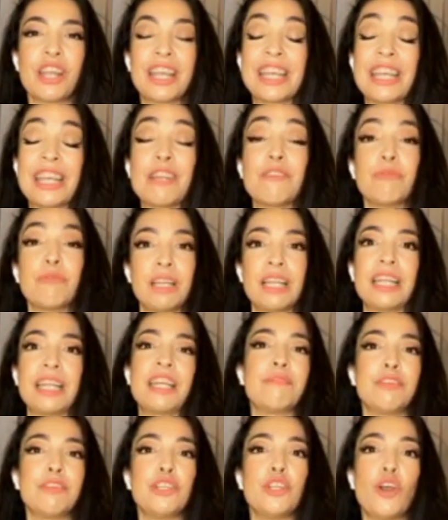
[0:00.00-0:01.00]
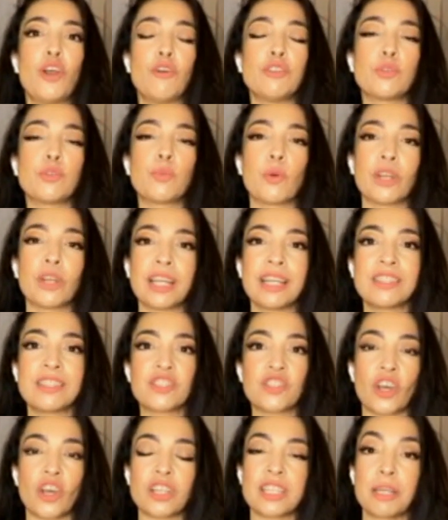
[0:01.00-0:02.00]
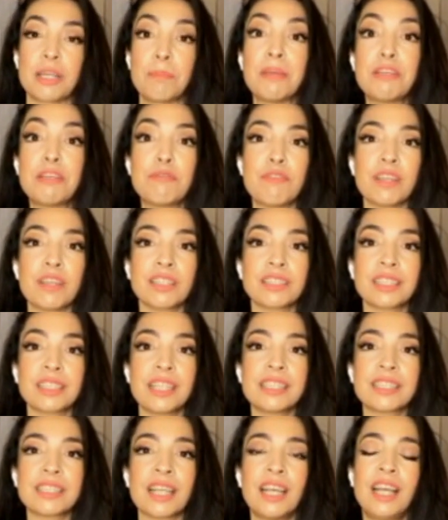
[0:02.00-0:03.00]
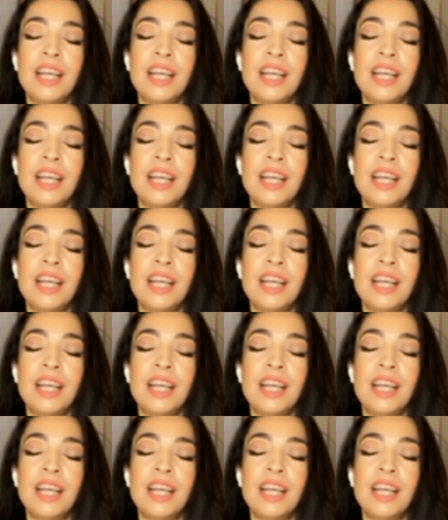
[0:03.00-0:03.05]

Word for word: he really even knows what his starting midfield is.